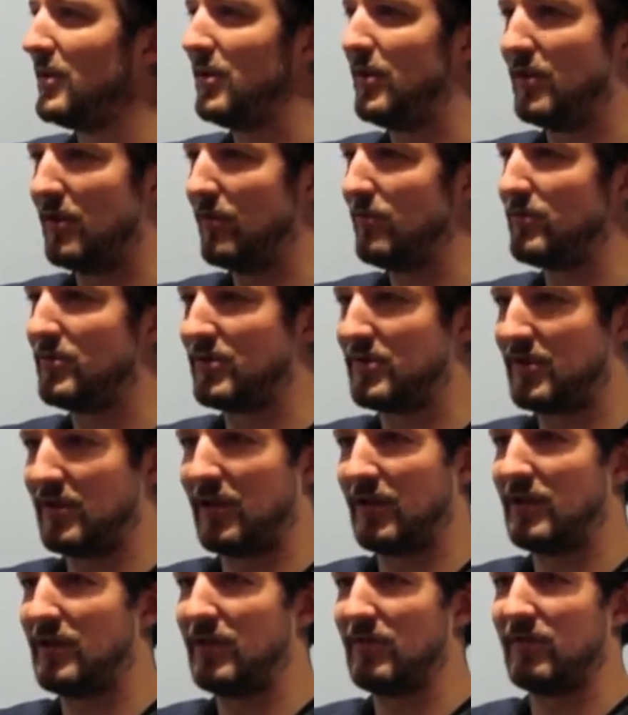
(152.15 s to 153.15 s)
You know, just an
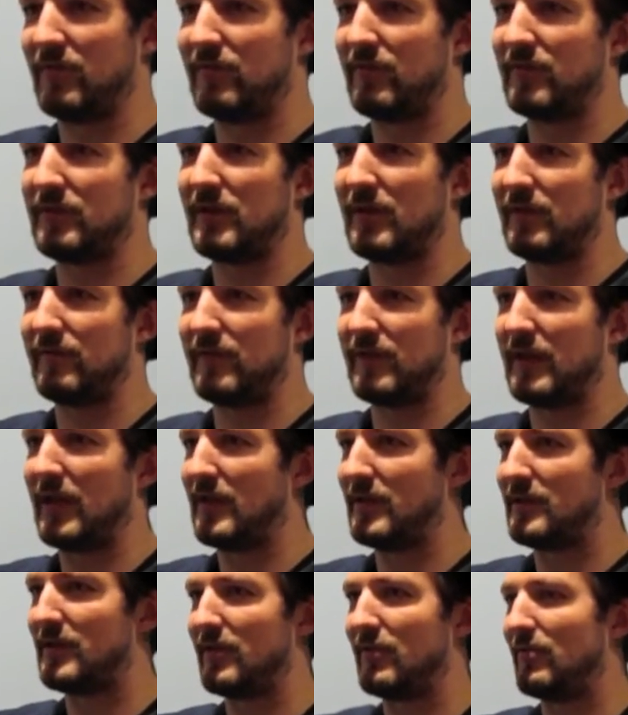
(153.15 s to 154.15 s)
idea of a kind of
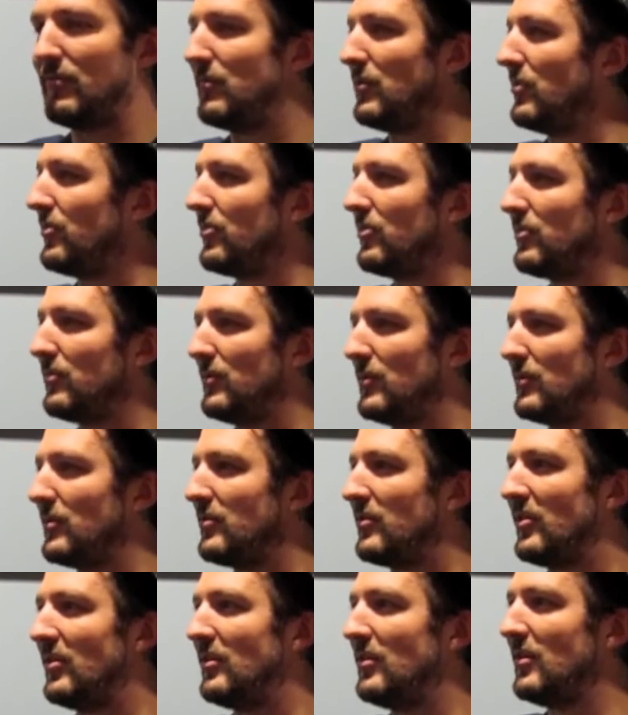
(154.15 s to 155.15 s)
egalitarian music
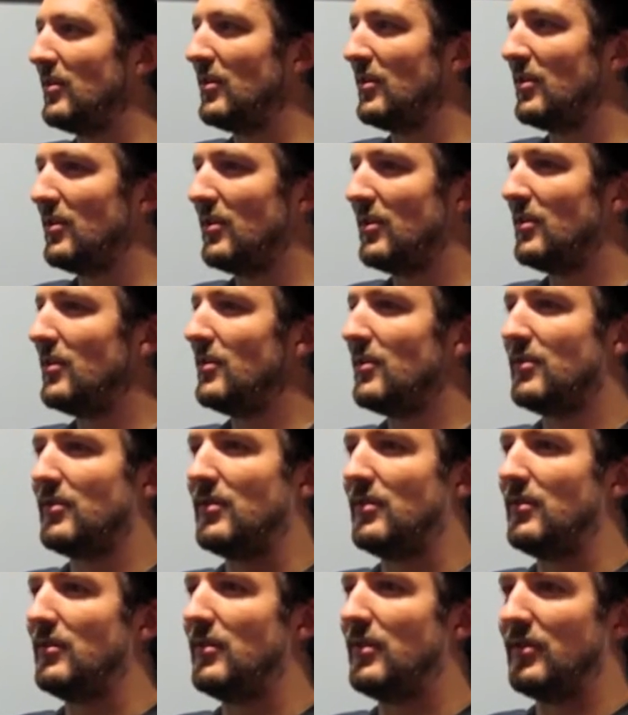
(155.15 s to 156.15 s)
community
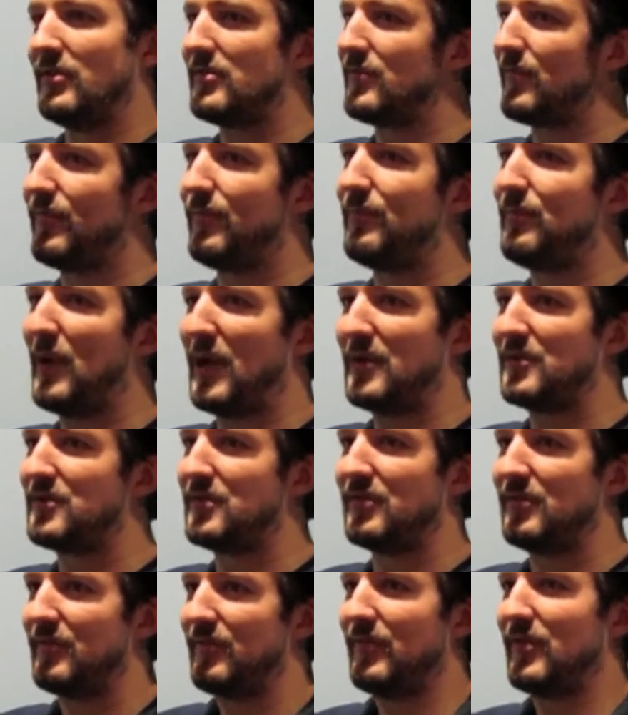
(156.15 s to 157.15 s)
that's
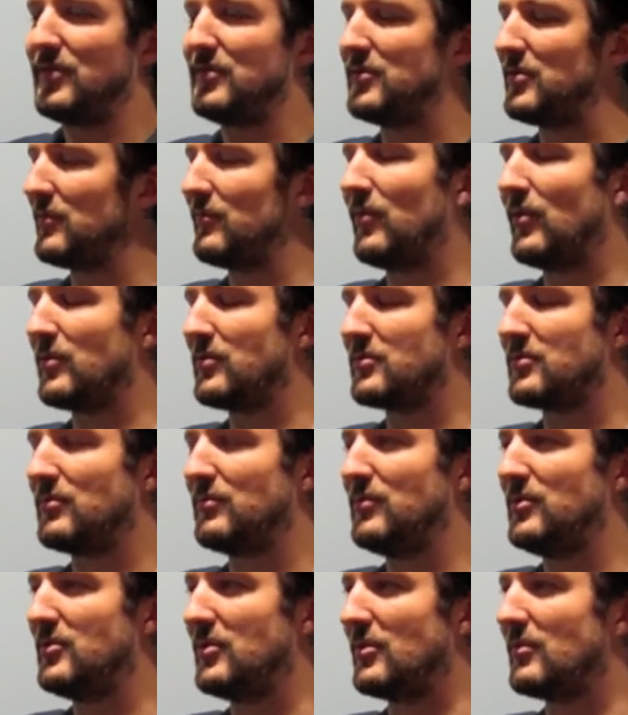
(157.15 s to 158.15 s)
passionate and focused
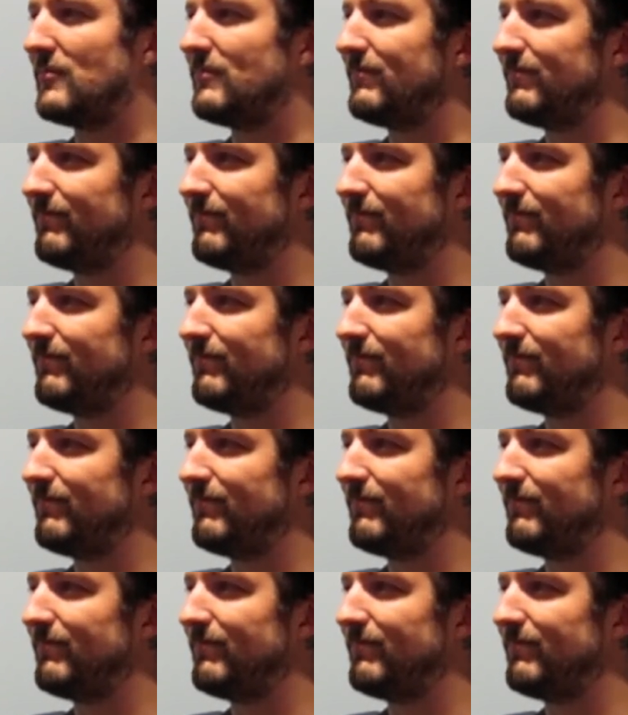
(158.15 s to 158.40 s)
on music.